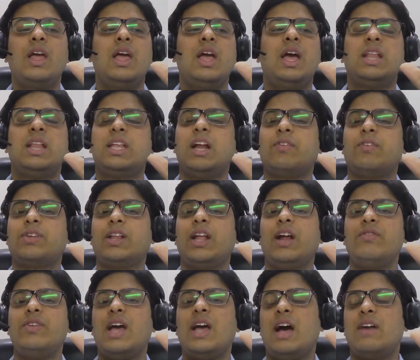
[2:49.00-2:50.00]
Then after
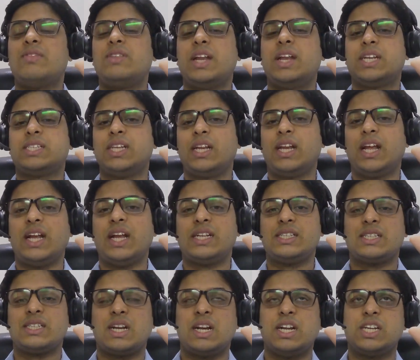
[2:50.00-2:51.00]
that, we have the next area that
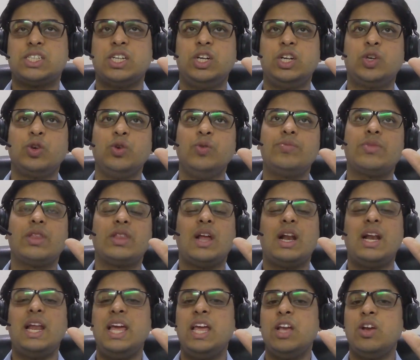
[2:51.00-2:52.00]
is in relation to the
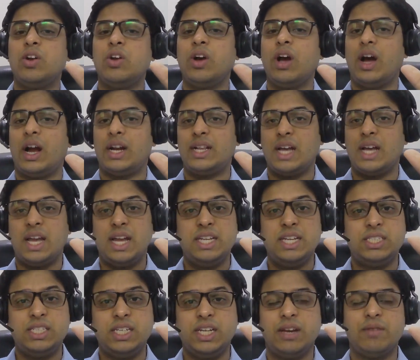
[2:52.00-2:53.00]
laying at the
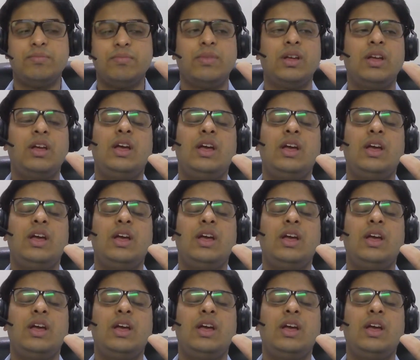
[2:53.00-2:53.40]
AGM.